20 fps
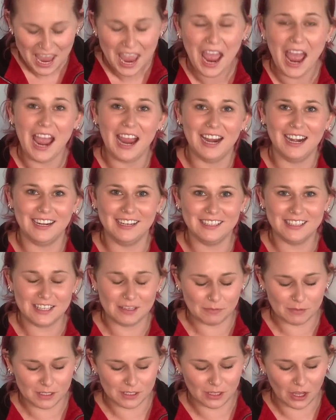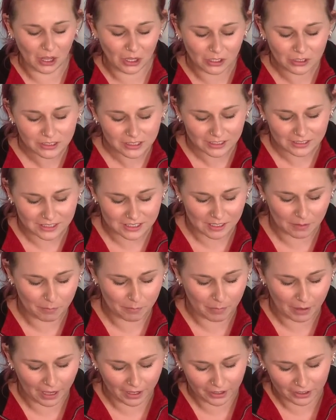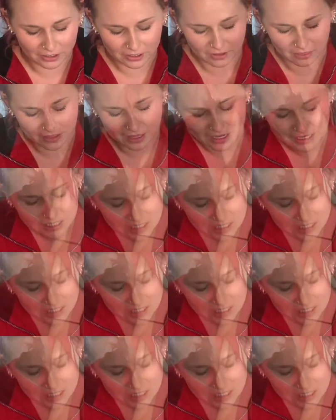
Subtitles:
I added some salt and some butter to this.